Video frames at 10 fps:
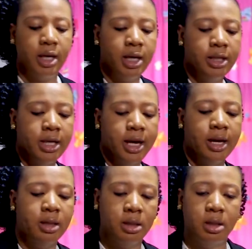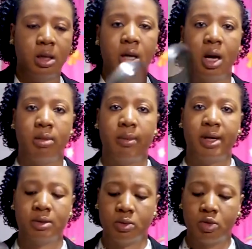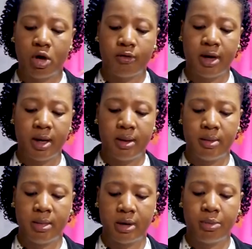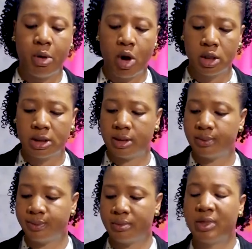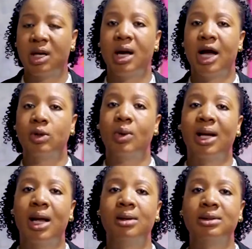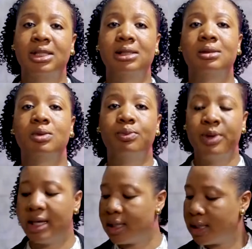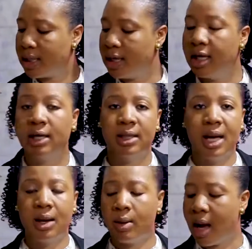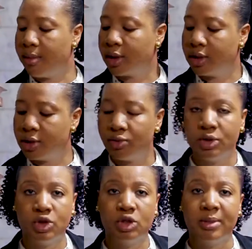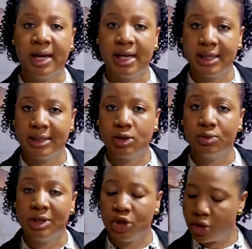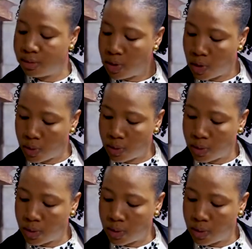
in here. I'm about to cover my pot and will allow this to bake. Now I'm going to reduce my heat to medium low.